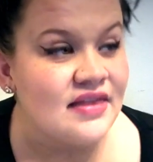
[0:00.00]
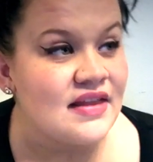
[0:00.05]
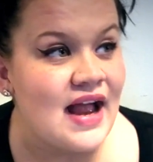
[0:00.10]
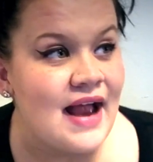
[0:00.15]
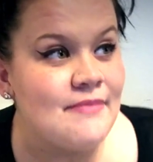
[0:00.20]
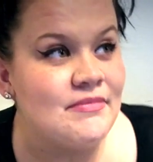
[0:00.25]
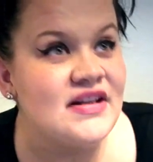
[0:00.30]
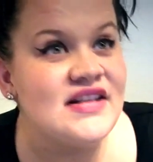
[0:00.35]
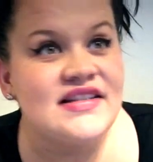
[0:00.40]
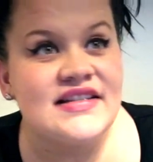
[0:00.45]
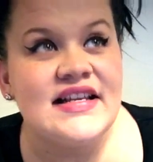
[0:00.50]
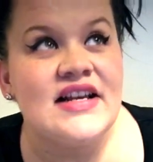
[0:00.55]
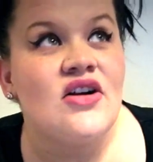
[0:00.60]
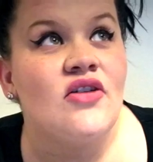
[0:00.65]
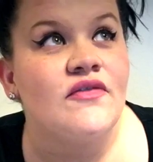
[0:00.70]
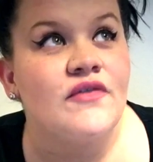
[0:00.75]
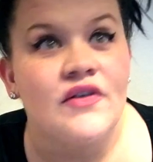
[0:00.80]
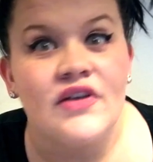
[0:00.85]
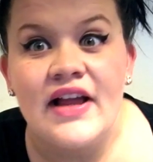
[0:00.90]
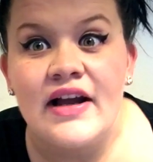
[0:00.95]
I've been
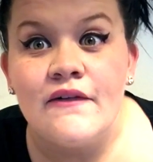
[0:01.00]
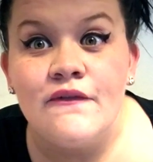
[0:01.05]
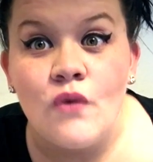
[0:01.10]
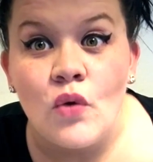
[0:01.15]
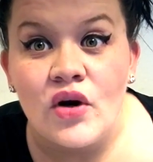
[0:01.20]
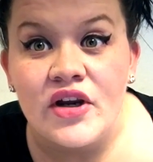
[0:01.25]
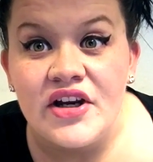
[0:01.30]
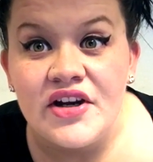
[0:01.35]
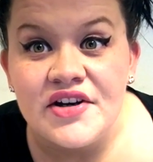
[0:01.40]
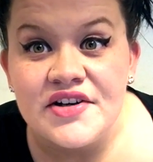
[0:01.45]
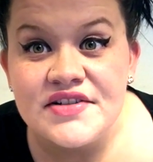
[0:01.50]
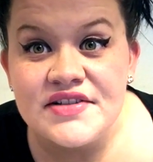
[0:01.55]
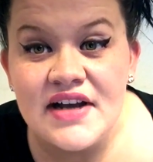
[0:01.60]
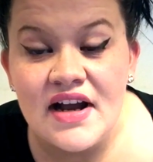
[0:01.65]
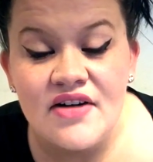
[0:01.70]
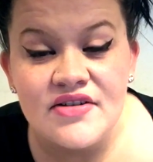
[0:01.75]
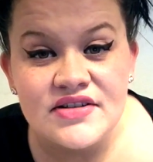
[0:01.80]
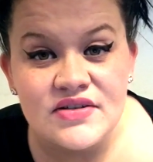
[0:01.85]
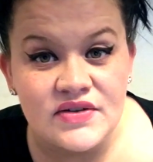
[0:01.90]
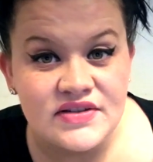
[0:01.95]
single for like 4 years
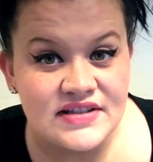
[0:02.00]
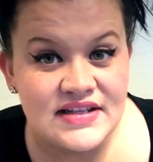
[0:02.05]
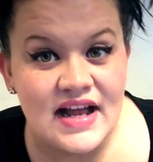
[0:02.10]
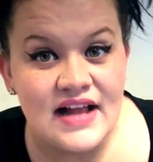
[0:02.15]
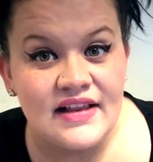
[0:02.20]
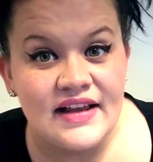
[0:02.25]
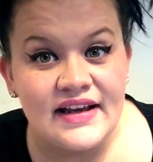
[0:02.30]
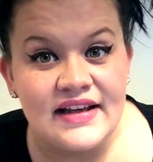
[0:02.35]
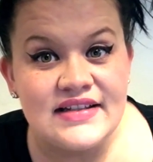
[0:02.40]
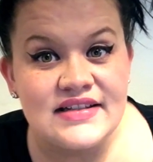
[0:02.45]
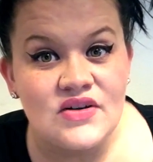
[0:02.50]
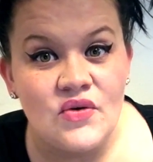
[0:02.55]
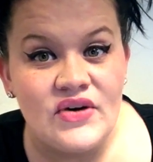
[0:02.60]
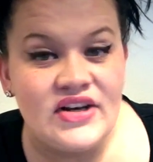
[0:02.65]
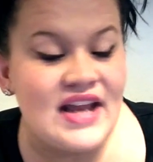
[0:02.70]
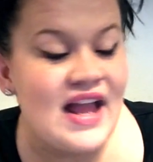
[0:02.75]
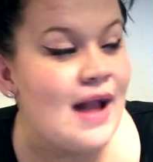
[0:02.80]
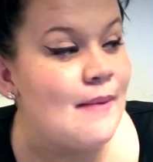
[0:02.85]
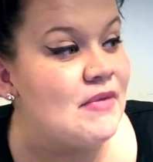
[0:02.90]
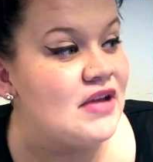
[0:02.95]
now, so it's not like it's
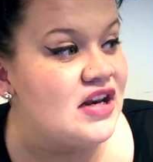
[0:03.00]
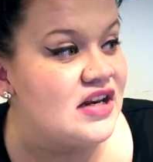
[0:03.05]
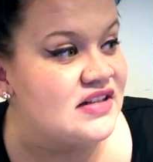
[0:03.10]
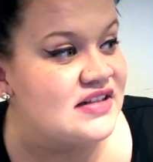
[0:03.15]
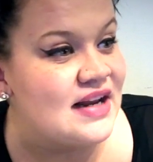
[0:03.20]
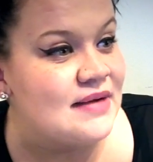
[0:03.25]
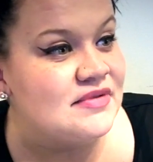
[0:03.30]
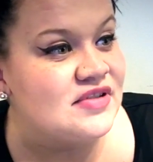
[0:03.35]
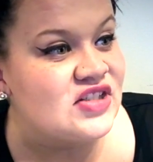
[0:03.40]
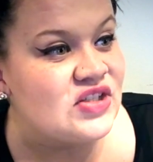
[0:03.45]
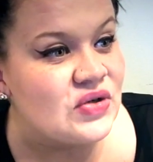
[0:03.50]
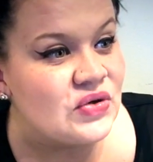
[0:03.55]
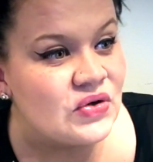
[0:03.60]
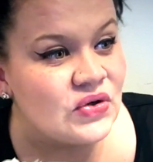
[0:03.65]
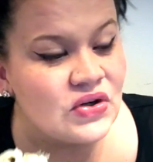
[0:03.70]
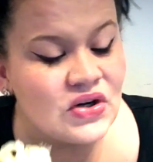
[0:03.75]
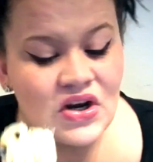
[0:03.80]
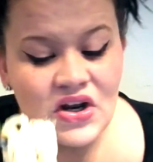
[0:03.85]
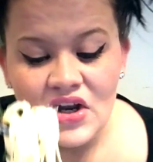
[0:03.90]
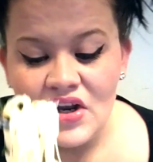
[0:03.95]
going to happen anytime
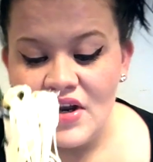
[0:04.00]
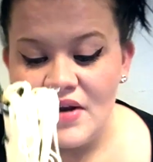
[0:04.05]
soon.